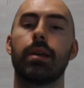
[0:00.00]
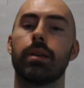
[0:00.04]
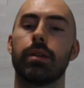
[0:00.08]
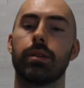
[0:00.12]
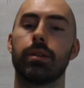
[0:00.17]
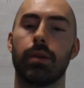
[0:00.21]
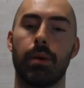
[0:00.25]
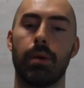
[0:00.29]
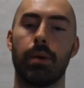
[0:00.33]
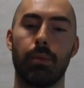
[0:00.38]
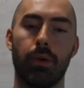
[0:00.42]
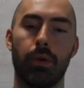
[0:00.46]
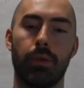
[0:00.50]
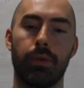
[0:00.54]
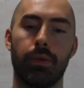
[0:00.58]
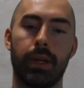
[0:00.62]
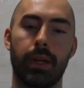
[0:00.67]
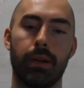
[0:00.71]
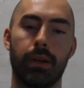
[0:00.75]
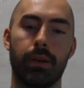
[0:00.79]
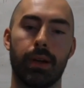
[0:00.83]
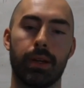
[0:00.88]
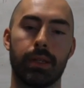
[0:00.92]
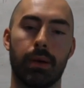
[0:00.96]
So I moved
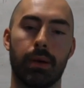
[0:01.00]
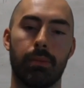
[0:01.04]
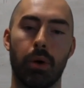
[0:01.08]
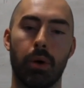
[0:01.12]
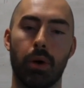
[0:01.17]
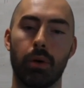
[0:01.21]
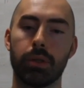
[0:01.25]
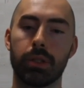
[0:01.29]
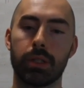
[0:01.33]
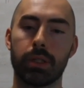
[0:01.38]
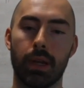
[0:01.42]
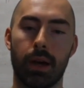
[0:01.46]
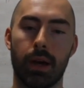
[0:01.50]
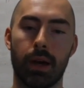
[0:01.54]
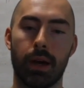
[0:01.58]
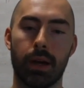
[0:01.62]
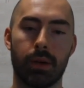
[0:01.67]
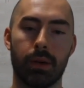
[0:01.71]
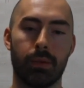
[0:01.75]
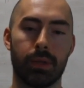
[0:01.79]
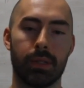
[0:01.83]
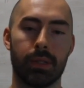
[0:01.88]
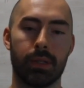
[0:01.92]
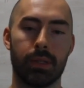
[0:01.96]
here as a postdoc,
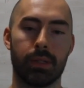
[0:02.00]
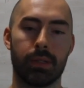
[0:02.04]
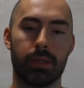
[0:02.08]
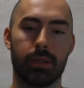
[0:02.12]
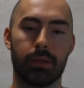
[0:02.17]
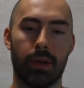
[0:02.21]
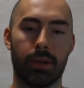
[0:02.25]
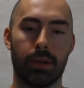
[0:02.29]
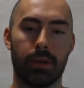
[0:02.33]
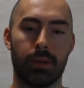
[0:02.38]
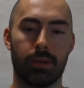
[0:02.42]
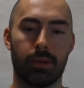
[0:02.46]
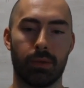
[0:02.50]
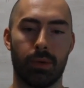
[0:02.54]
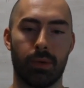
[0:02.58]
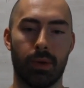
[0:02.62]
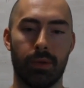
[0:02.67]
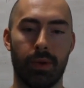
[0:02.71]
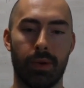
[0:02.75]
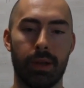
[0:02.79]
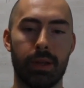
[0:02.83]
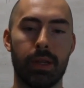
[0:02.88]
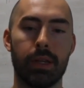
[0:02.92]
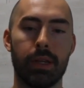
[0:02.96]
which is sort of
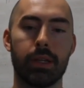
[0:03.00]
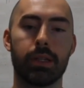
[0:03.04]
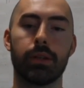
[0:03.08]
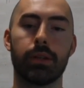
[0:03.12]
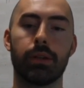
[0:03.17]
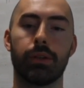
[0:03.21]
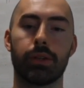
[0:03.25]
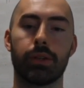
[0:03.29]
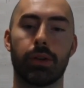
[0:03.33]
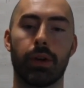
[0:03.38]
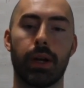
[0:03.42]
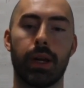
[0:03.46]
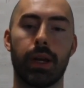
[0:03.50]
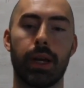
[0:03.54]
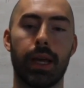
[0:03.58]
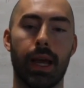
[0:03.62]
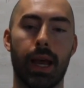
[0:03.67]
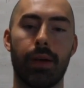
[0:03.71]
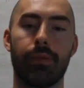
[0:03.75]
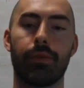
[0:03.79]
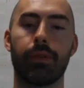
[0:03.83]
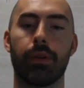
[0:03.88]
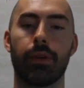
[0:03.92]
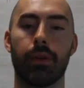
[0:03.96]
additional training
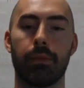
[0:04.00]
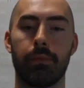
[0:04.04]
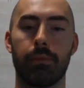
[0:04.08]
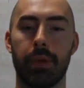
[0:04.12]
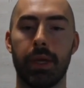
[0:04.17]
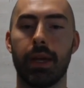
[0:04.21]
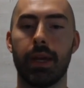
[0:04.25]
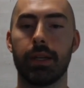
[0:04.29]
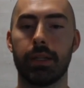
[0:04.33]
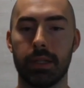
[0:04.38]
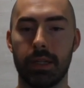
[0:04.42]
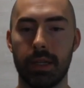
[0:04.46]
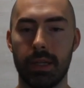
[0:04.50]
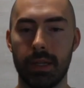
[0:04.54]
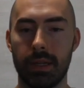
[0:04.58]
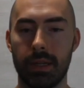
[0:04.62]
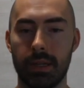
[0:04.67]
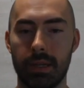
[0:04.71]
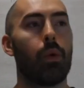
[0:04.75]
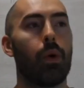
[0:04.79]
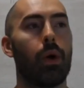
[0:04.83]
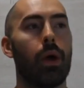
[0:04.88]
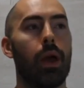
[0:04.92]
after a PhD.